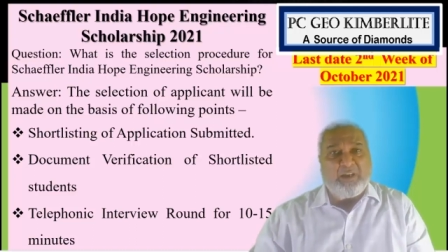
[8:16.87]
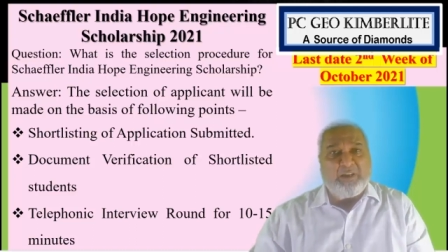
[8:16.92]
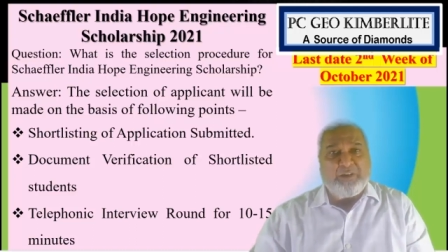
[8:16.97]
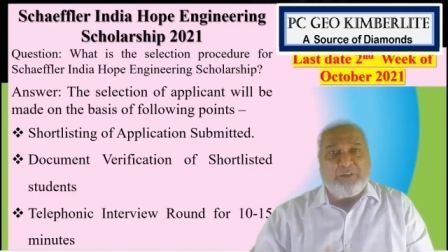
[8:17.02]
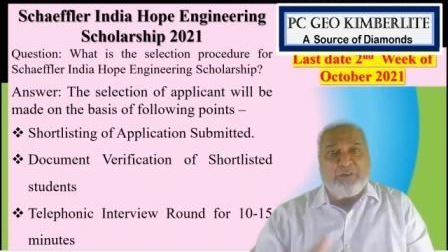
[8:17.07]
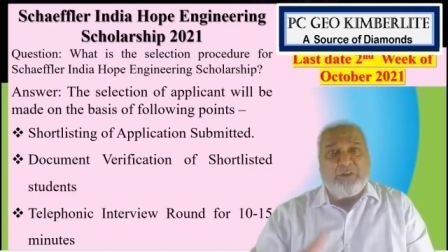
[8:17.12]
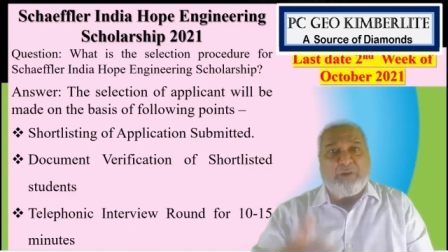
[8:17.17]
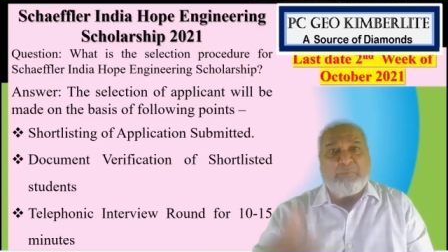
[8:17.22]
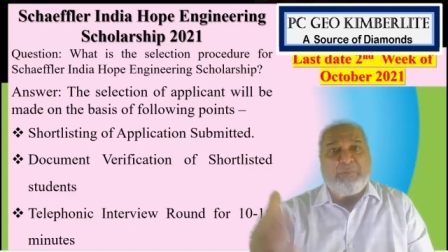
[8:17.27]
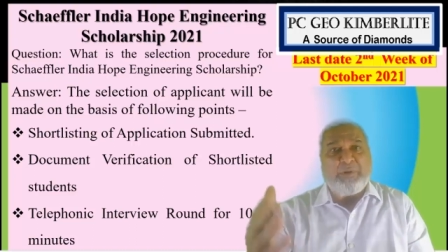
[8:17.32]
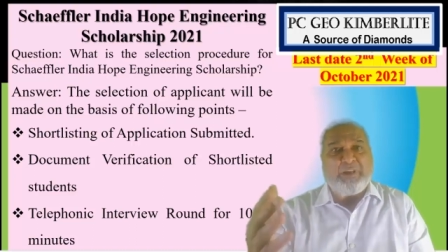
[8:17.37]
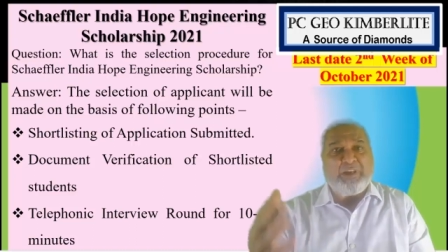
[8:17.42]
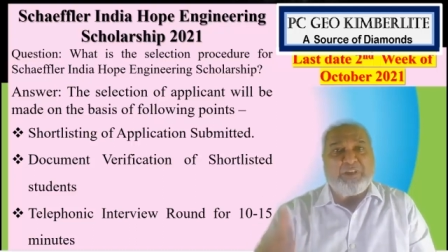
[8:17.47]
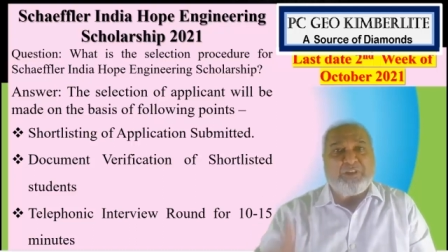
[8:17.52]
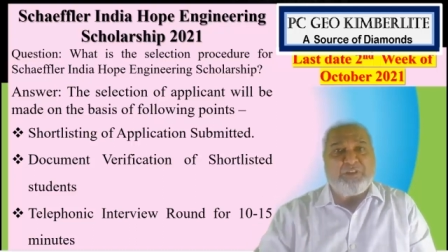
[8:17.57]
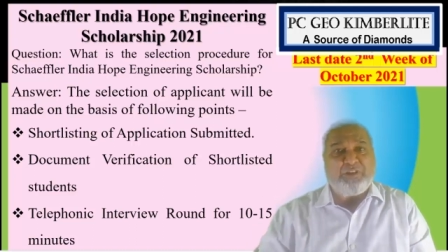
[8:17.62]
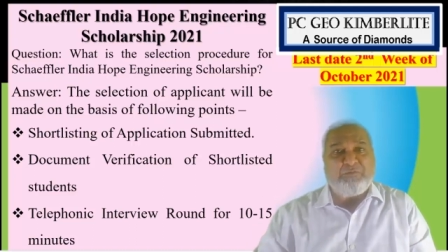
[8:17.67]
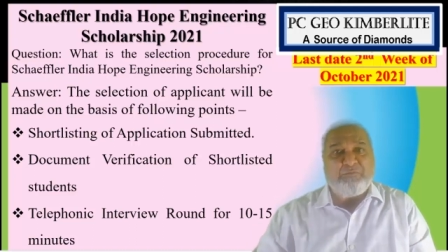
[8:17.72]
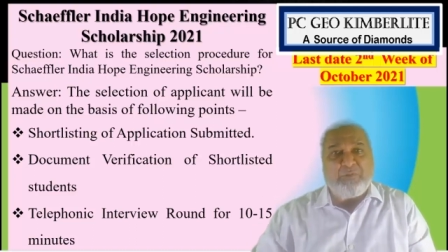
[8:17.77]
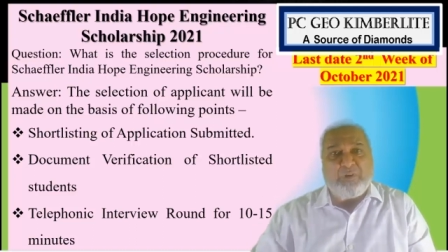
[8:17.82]
your
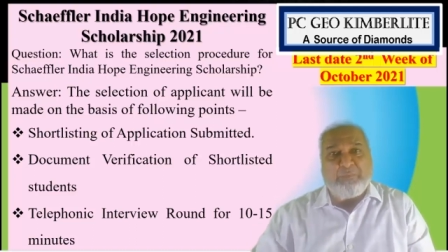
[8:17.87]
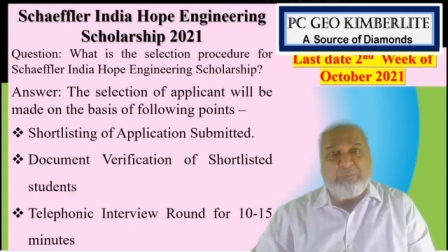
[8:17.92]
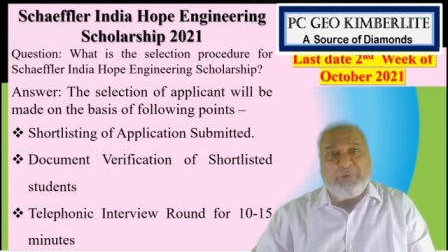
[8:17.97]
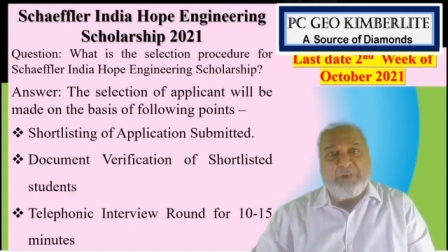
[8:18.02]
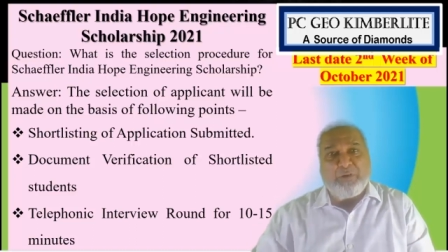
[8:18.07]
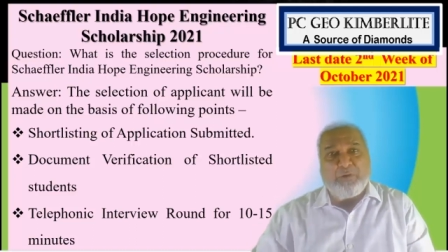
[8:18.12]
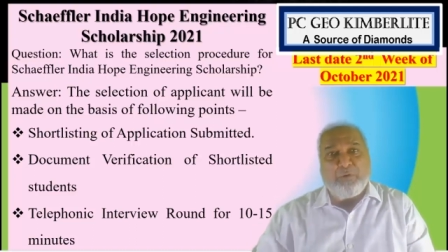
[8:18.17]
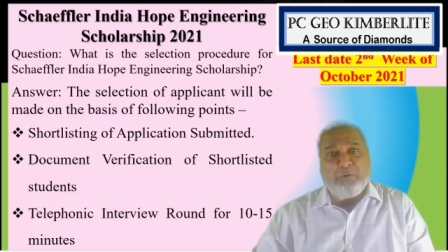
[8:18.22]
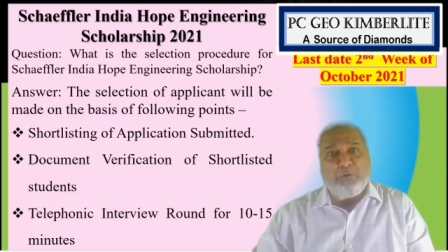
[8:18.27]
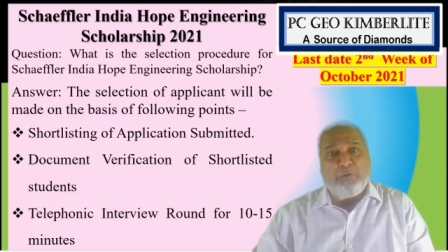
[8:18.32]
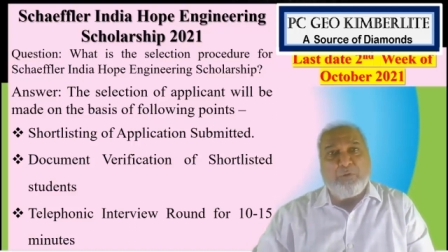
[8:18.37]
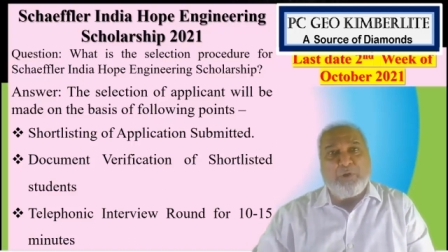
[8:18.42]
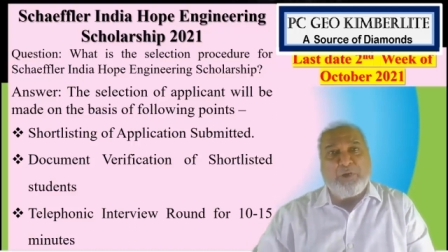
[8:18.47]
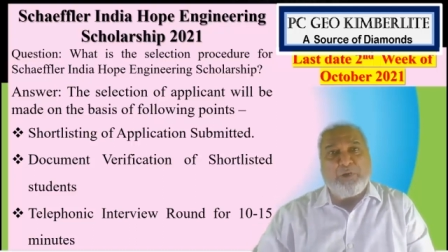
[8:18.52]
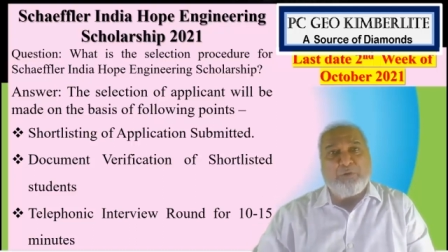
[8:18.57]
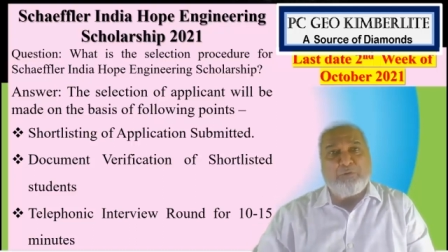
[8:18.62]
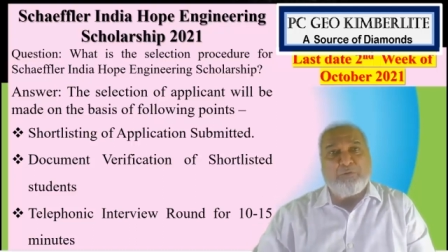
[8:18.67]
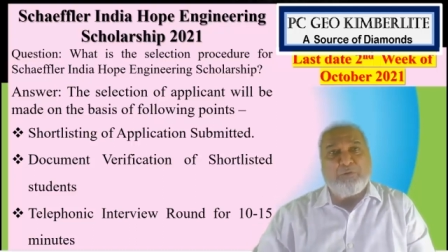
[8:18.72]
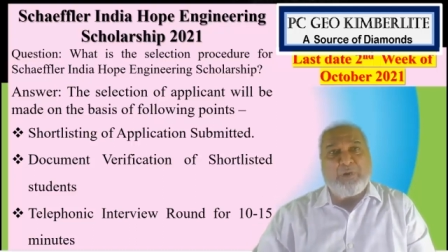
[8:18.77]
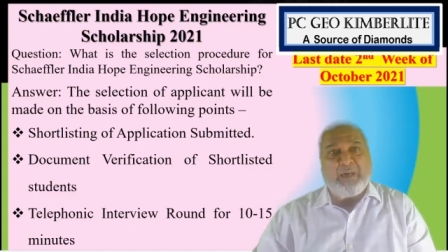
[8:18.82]
application will be go
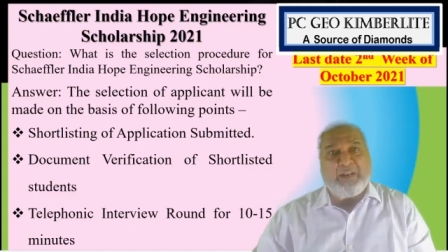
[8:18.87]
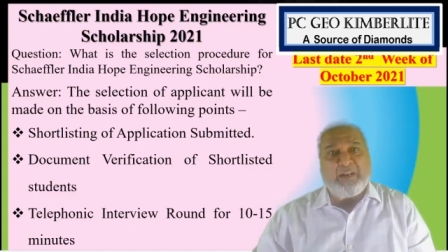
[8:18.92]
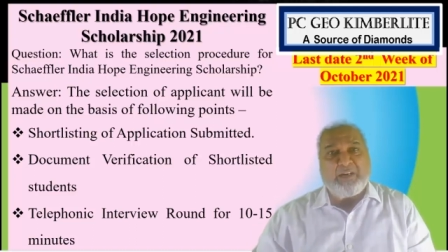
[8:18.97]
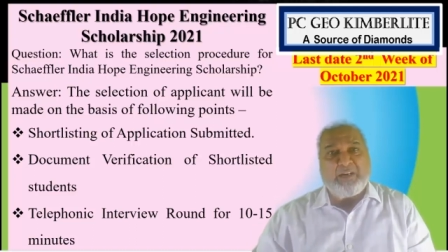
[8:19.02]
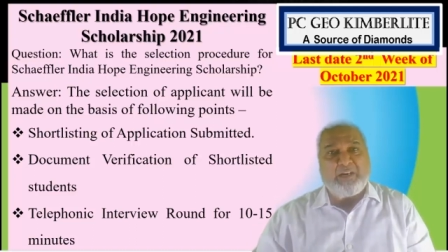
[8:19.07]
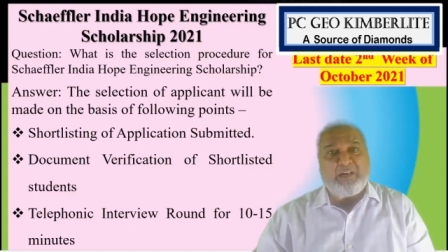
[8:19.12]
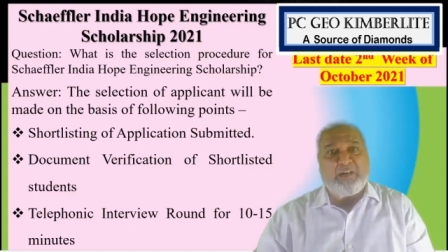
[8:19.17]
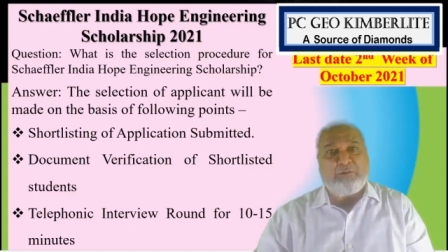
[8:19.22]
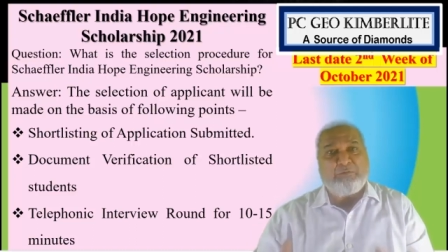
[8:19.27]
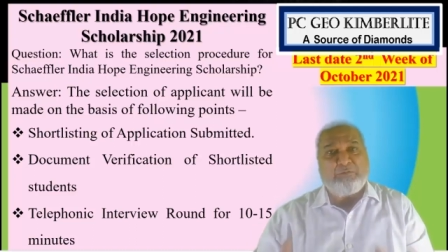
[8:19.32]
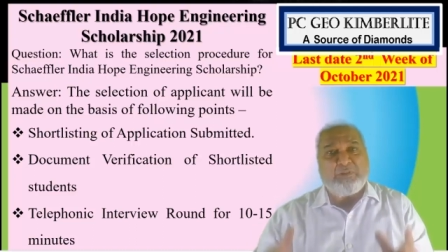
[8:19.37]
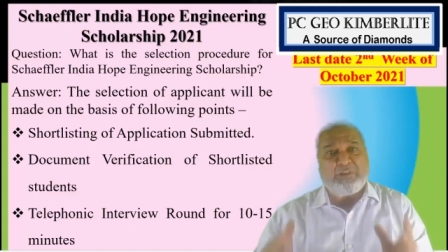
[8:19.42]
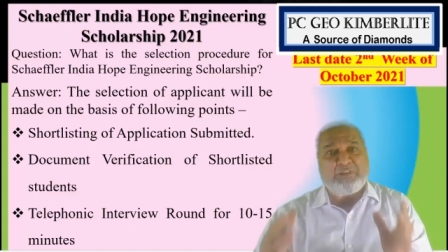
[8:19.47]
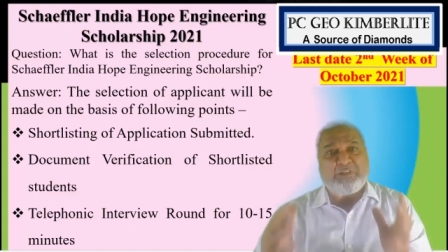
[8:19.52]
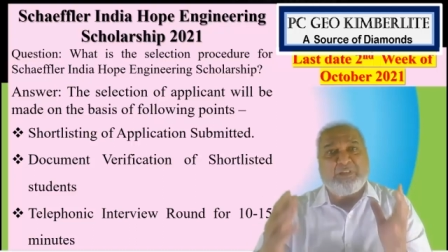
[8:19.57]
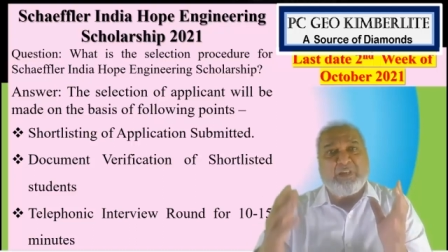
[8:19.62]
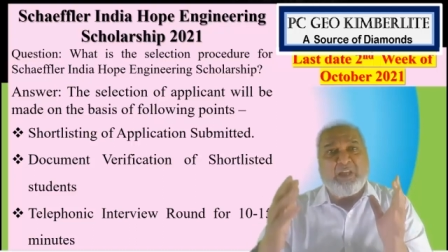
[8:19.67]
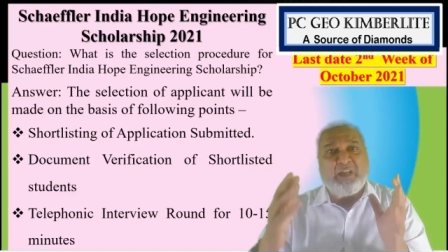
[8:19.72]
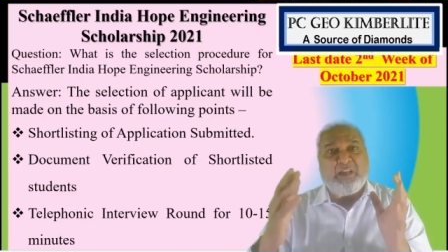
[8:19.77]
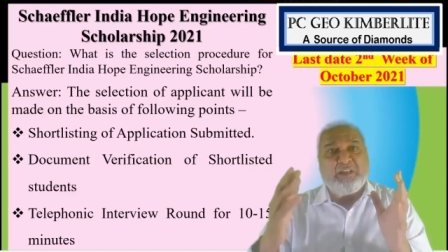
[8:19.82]
into directly to
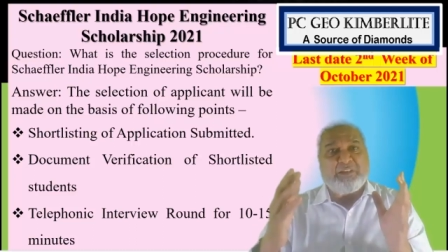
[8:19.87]
this